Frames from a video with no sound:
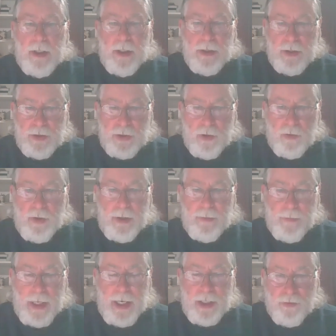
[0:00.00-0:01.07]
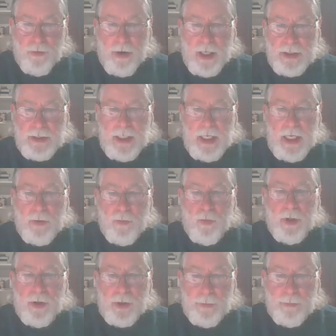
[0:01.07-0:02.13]
The sodium hydroxide
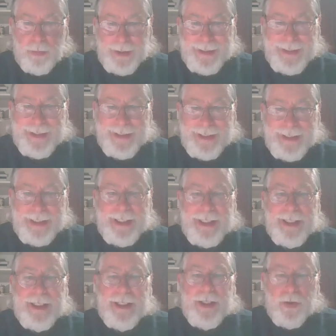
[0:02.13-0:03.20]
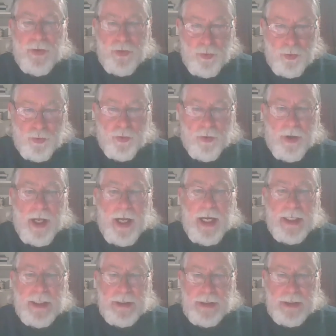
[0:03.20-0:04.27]
will completely
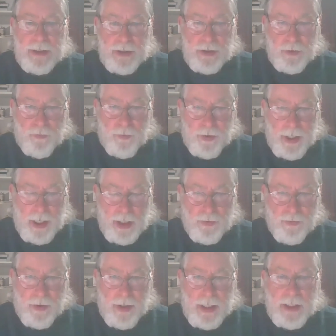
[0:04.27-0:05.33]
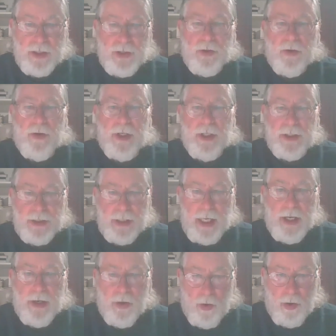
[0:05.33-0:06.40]
neutralize the silver nitrate so that it's
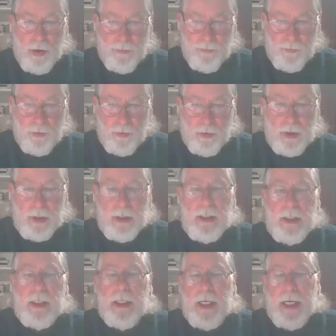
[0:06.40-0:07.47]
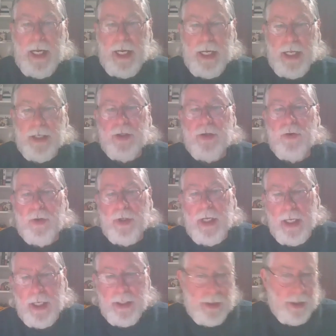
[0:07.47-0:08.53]
not harmful, and you
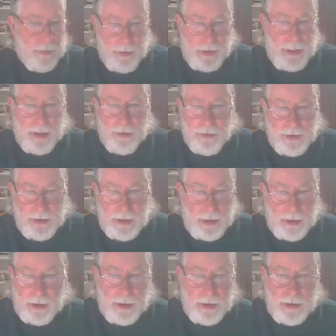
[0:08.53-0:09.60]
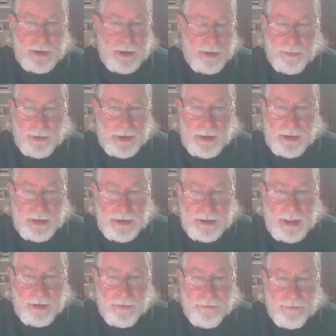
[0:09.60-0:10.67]
can dump it down the sink. It's completely
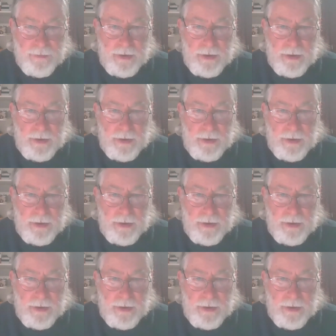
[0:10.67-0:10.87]
safe.